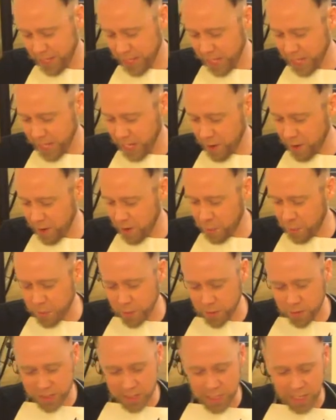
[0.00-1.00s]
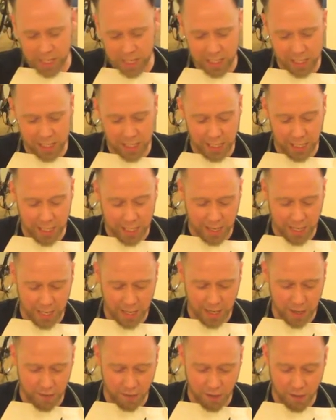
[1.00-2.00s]
I get all the protein I need. I
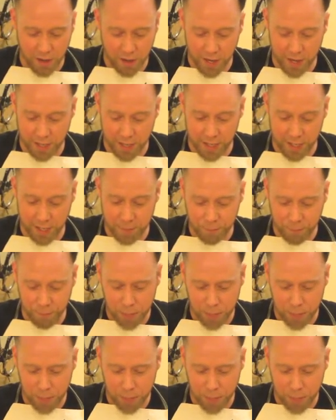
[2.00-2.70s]
get everything I need.